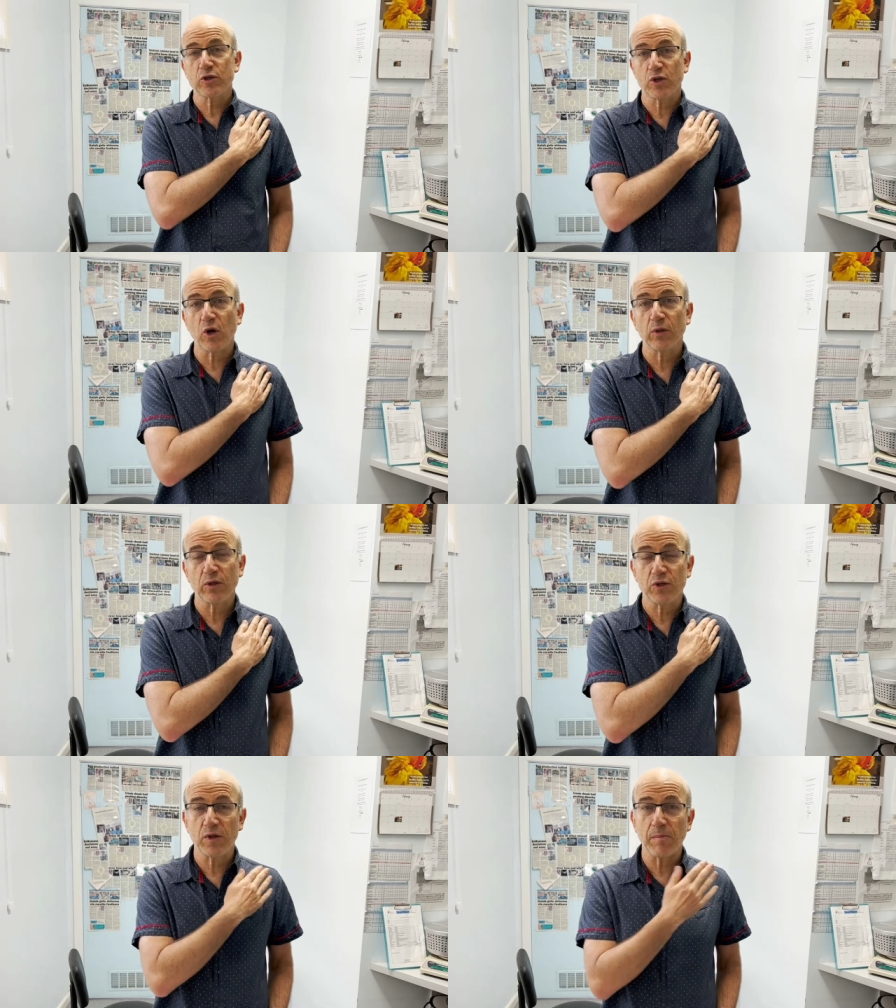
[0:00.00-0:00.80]
shoulder
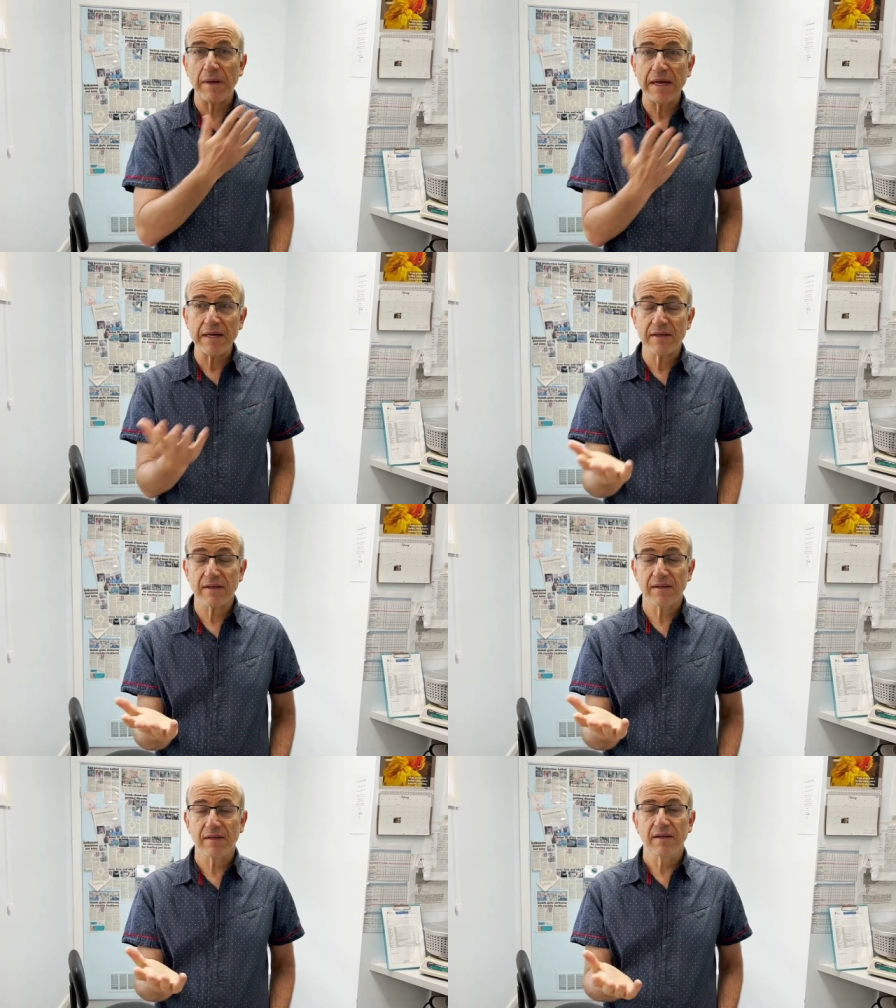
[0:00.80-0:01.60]
to the bed.
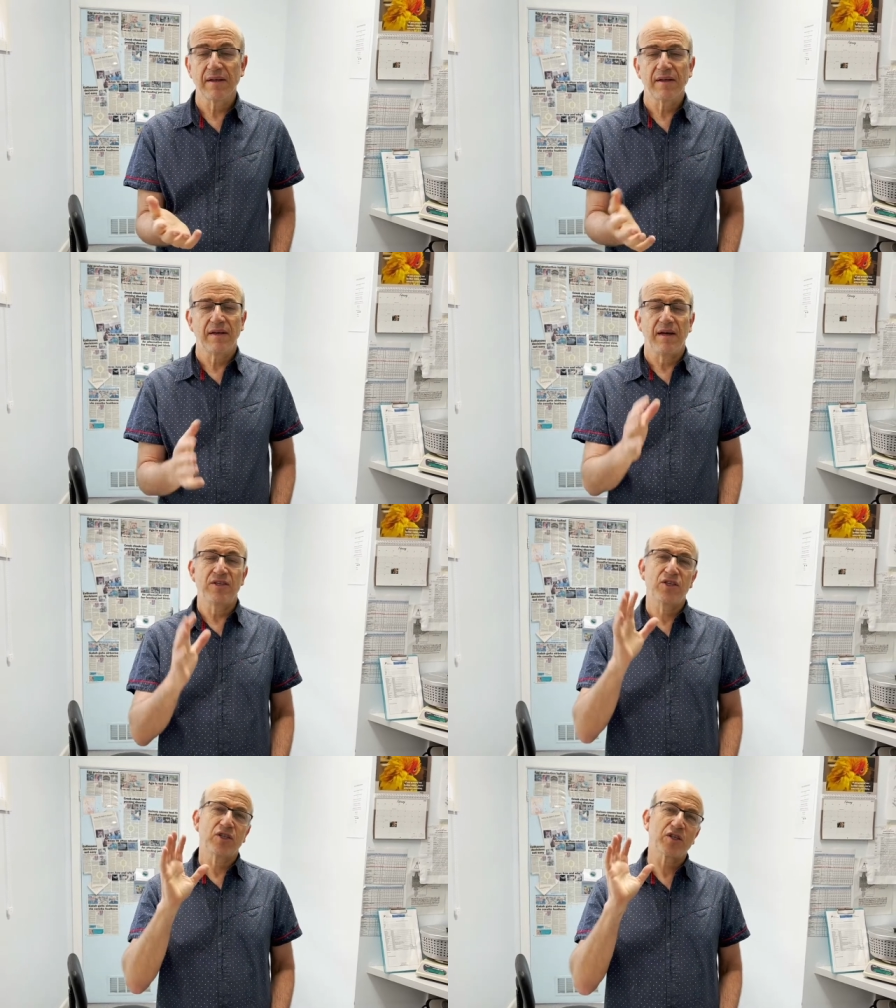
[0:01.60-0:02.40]
And
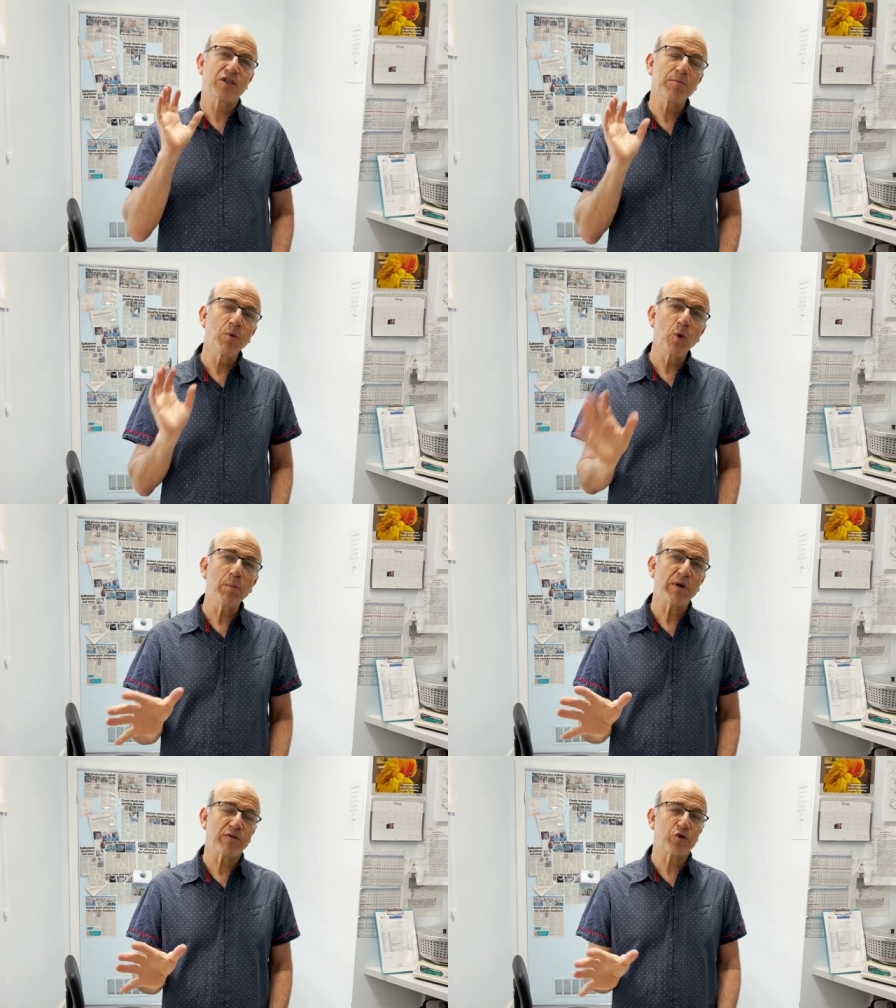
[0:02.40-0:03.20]
just a small
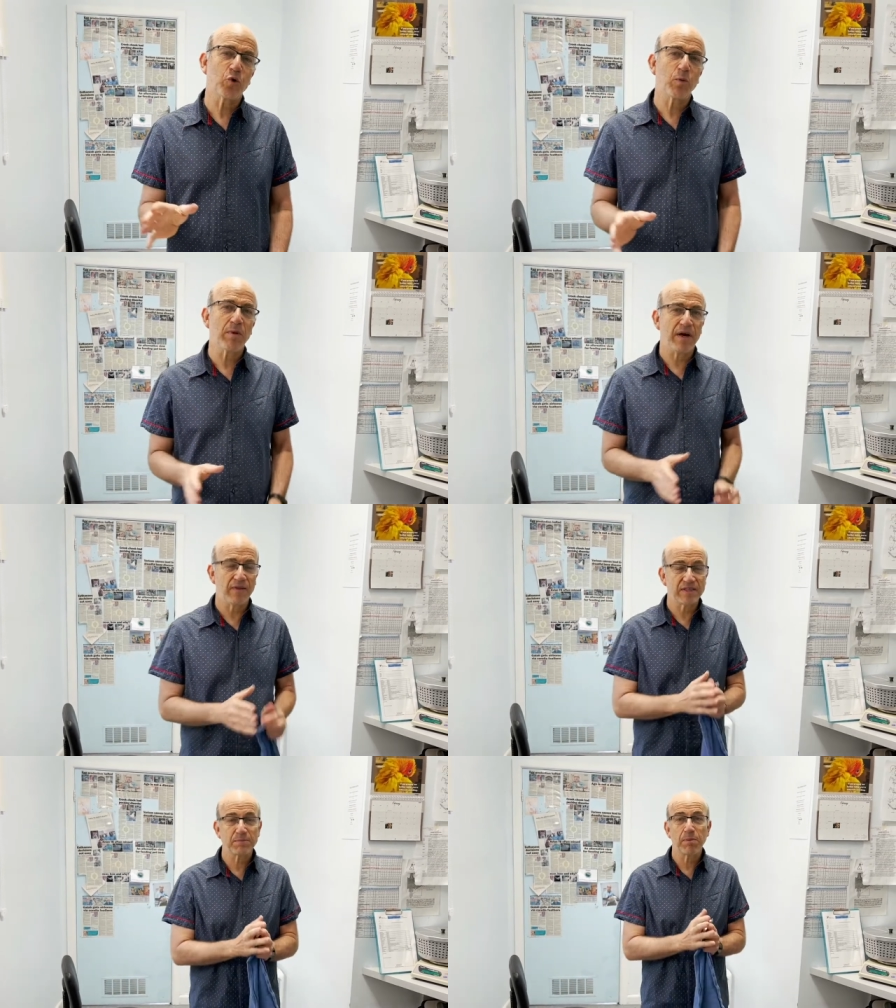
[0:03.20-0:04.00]
bit of trauma and
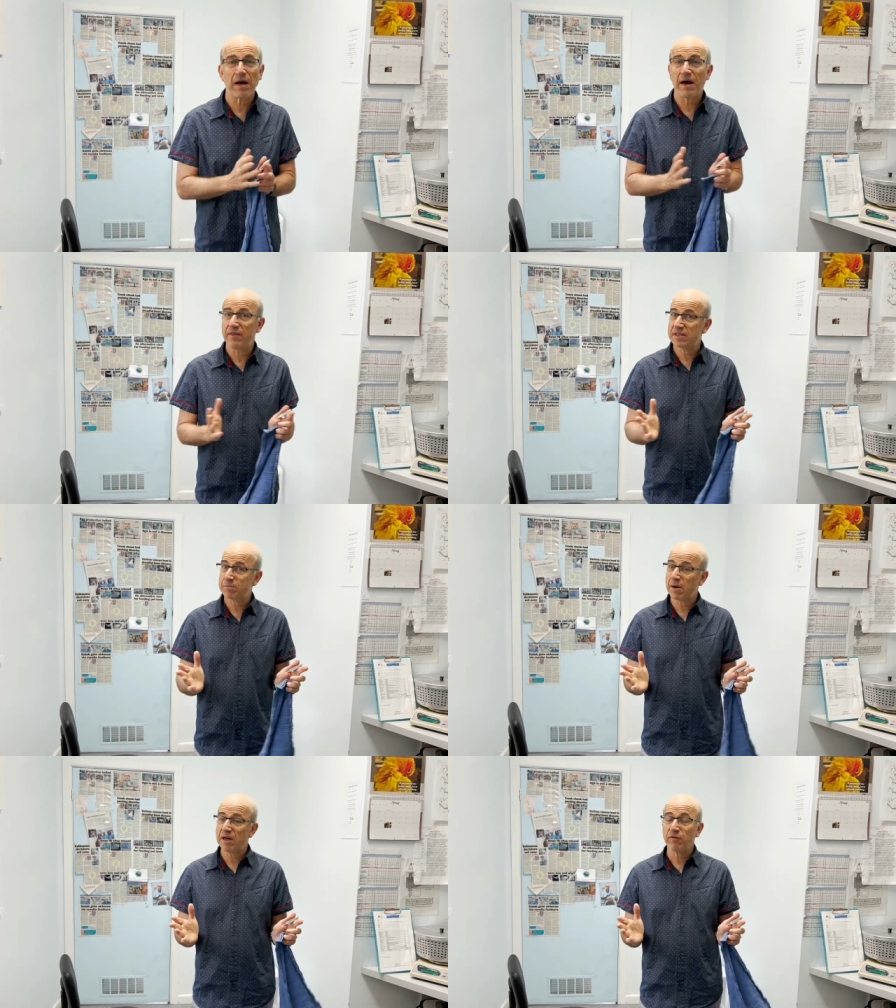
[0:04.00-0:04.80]
the sp either
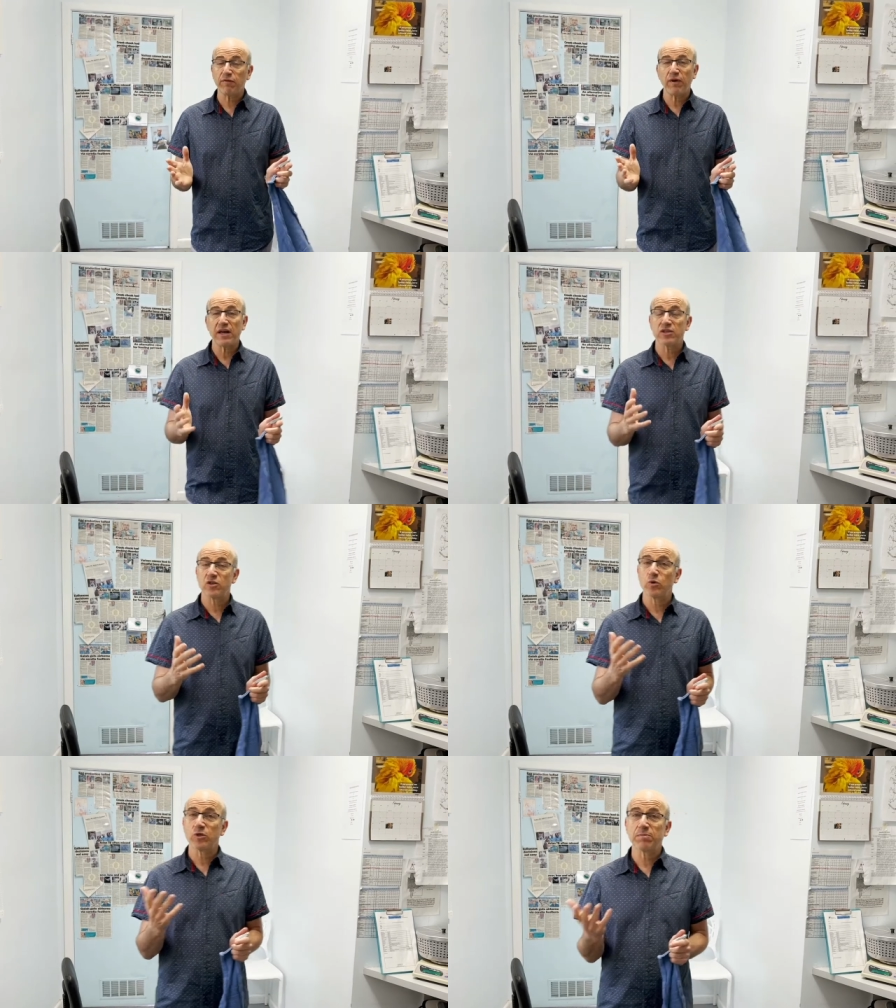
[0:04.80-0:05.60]
spinal fracture
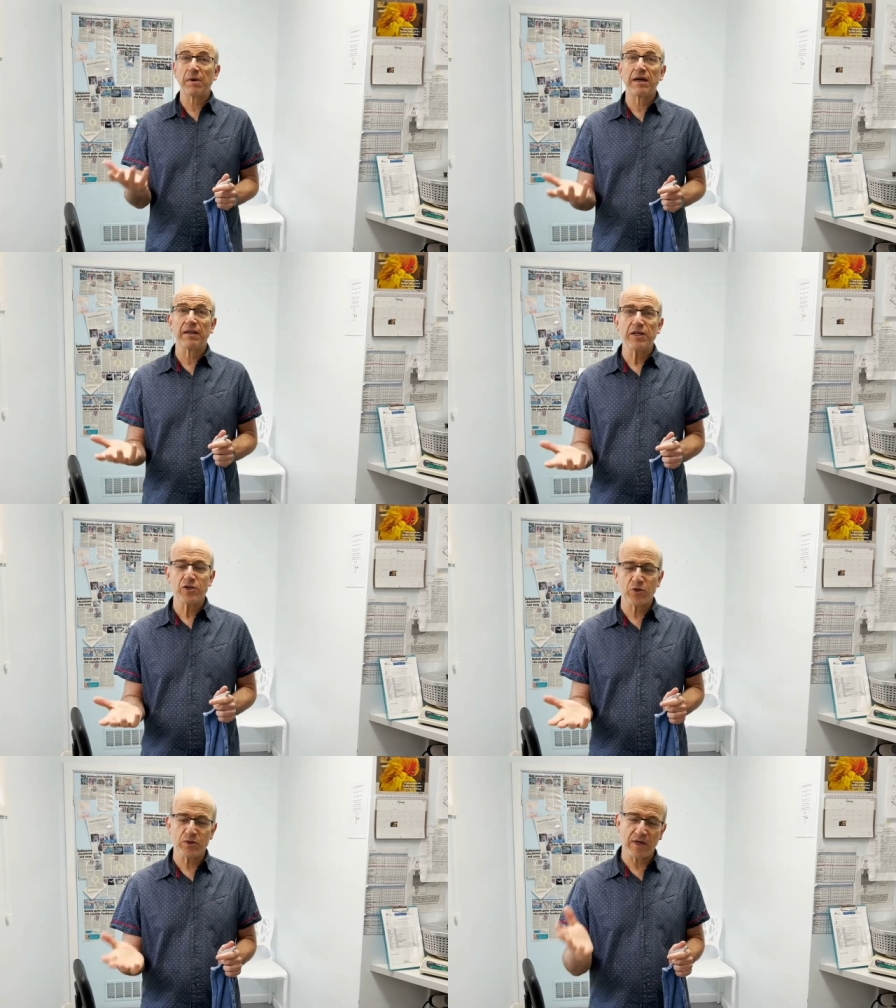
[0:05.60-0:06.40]
or spinal issues,